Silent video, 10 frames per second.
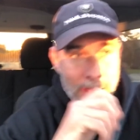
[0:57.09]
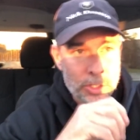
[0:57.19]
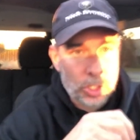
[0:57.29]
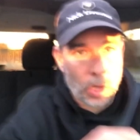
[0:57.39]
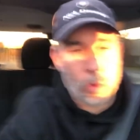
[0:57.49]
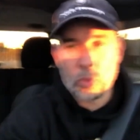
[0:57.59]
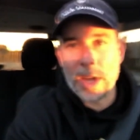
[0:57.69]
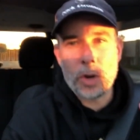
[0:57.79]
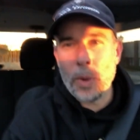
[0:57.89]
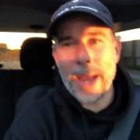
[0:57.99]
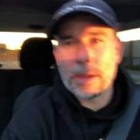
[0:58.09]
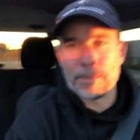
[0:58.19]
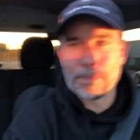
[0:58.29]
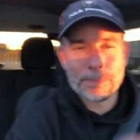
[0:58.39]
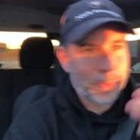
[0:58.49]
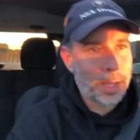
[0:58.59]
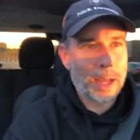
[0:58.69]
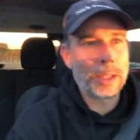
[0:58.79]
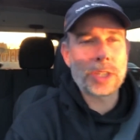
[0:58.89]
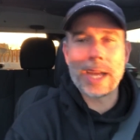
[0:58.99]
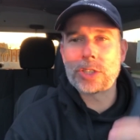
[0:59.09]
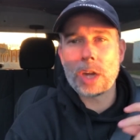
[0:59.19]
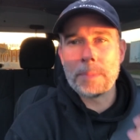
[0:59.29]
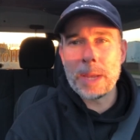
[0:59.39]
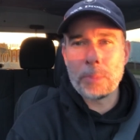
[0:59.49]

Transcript: So right away, I, I start being